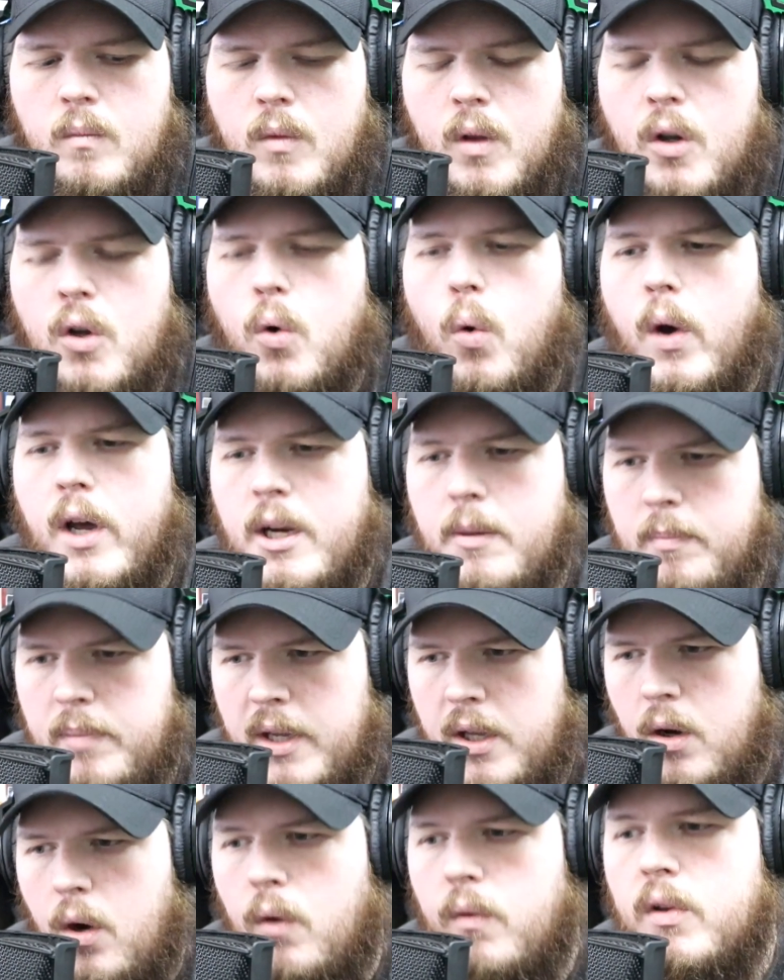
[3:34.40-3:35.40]
quite a
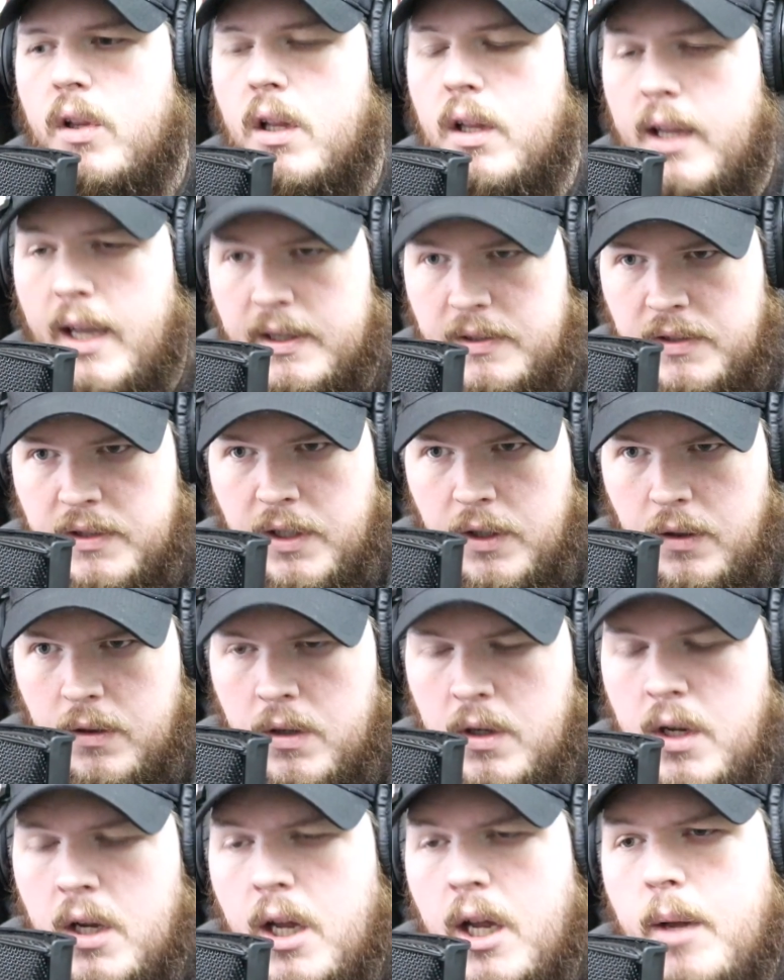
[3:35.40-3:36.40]
bit over the last year,
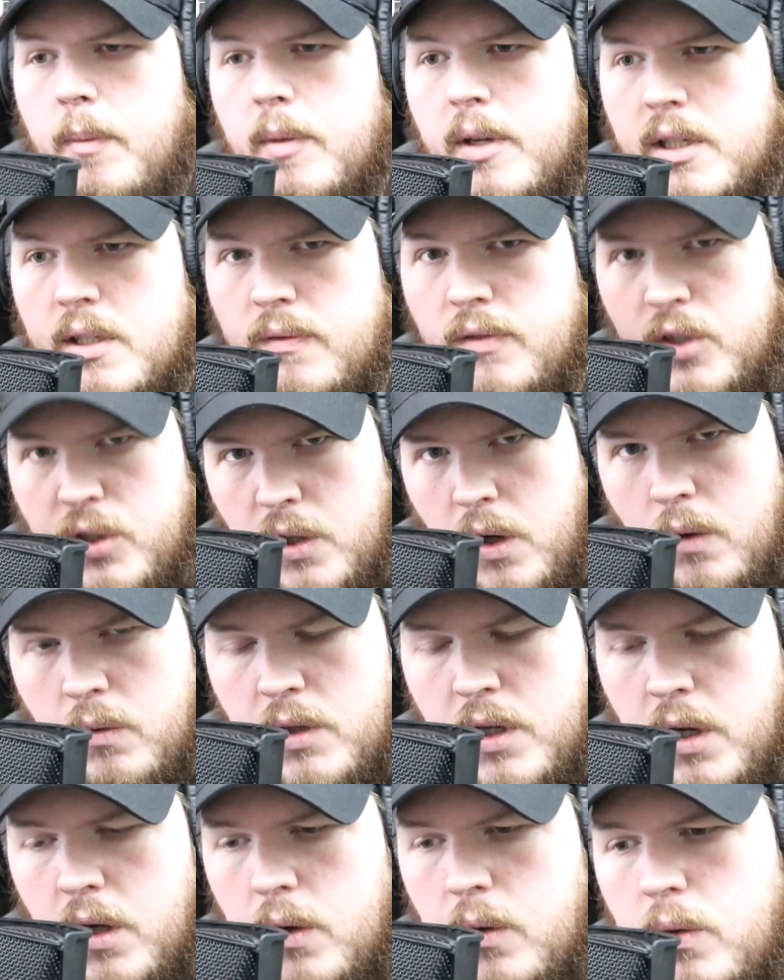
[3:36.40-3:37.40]
because if you don't
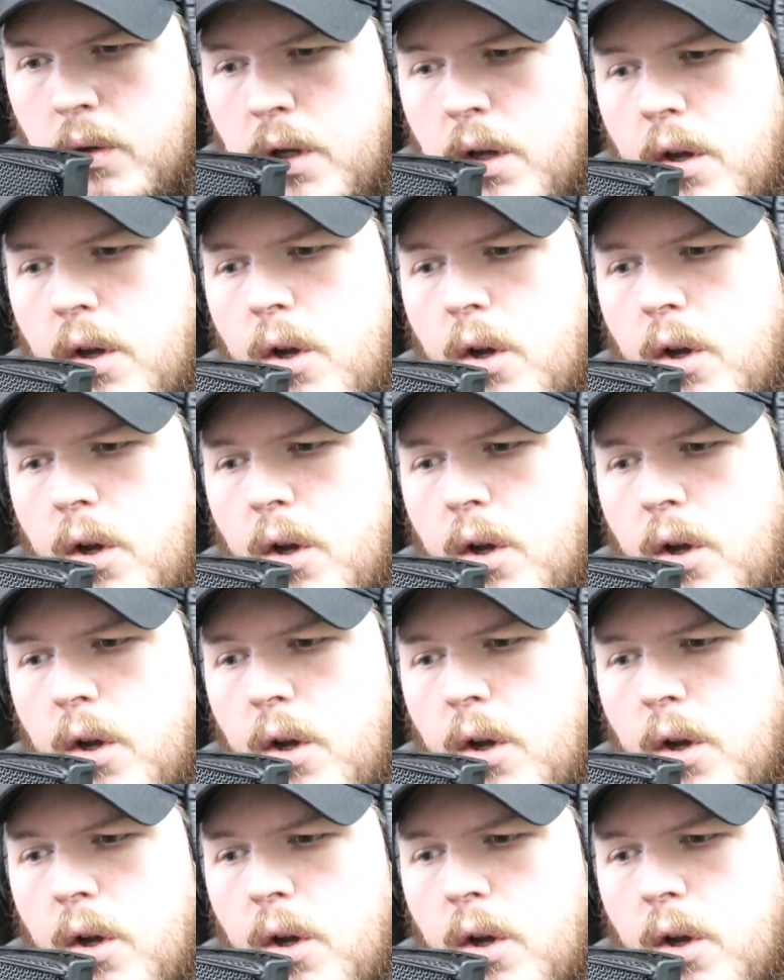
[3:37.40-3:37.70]
know,